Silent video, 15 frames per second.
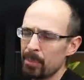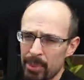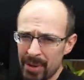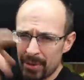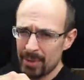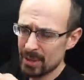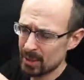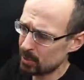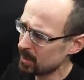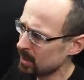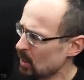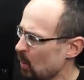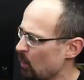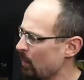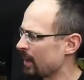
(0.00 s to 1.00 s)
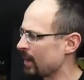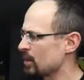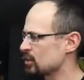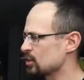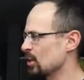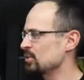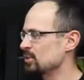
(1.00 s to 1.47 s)
previous video where I
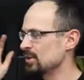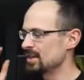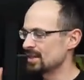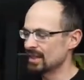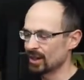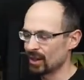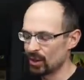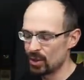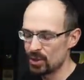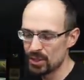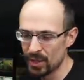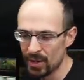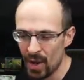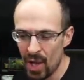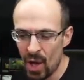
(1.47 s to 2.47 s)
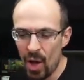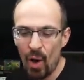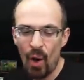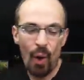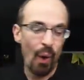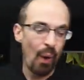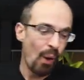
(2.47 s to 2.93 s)
showed you this enclosure,
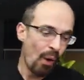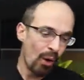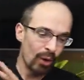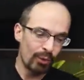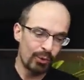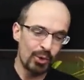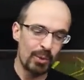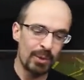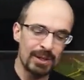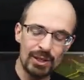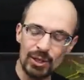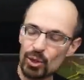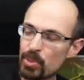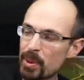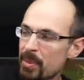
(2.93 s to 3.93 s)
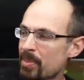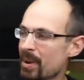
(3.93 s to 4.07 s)
all of you were super